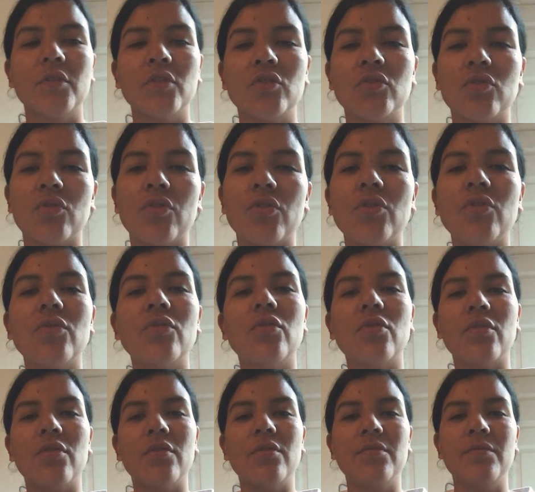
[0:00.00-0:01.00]
So you
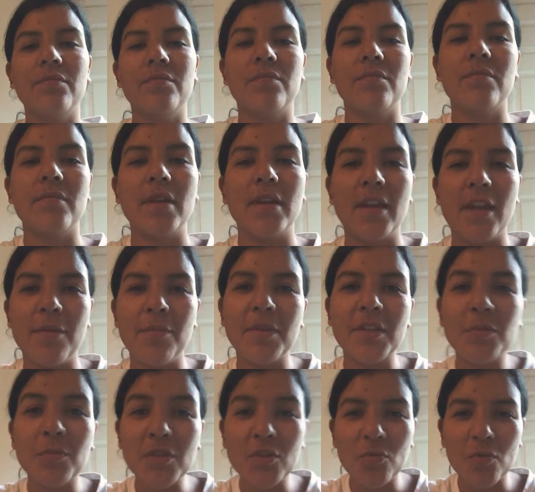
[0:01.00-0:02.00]
know, my name
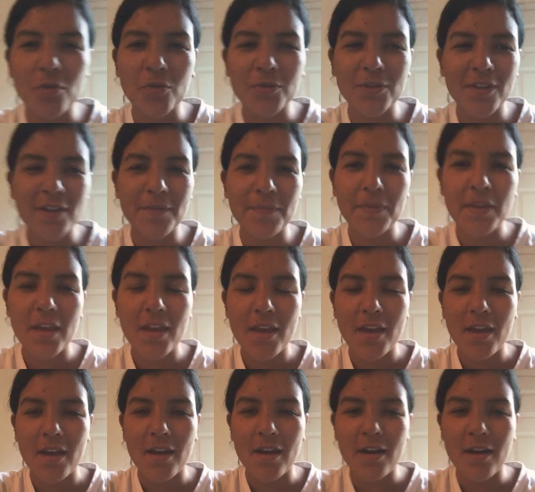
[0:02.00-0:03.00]
is Ms. Rosa,
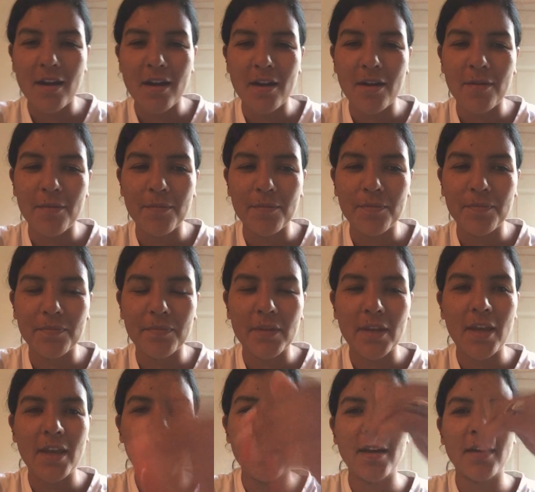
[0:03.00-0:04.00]

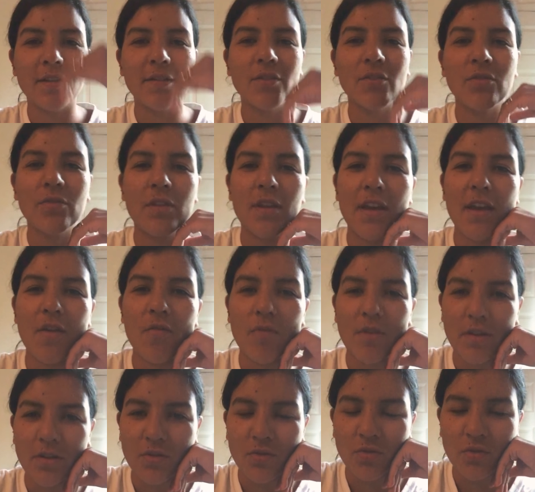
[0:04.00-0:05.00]
and today I
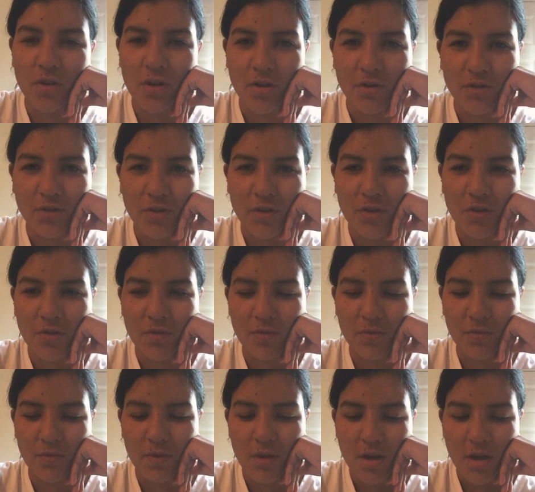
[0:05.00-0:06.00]
wanted to talk to
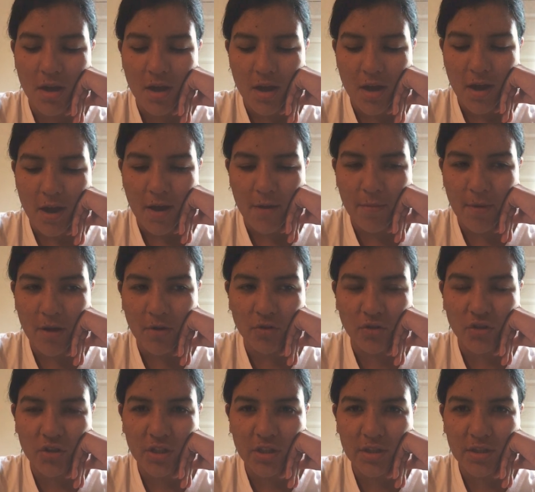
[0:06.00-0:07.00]
you about
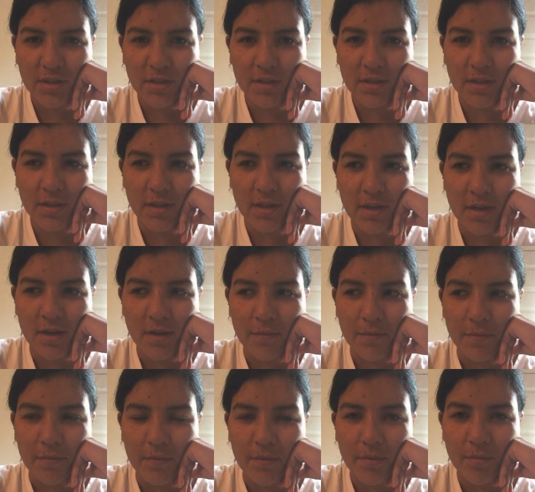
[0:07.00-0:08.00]
just
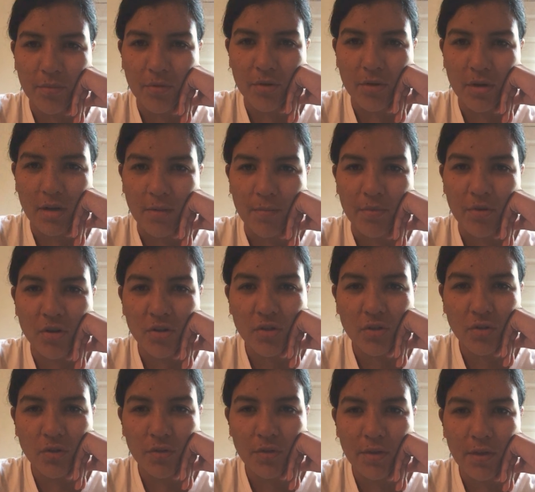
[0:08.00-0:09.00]
a
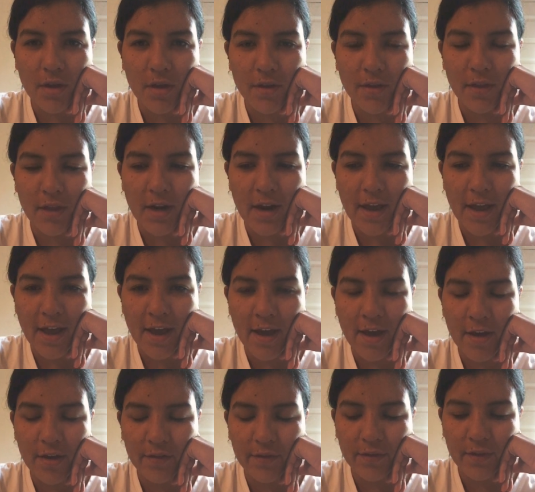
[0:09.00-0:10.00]
personal thought that I
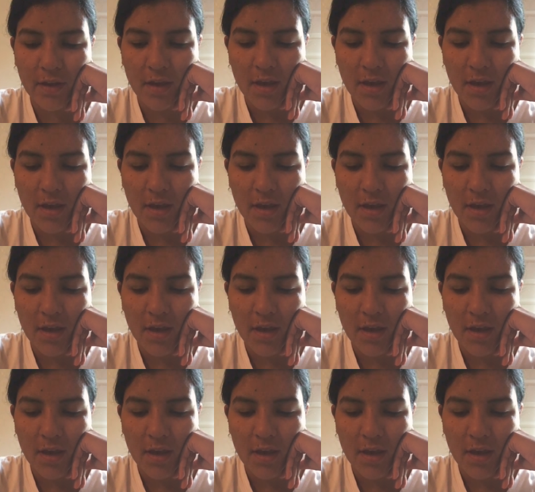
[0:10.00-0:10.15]
have.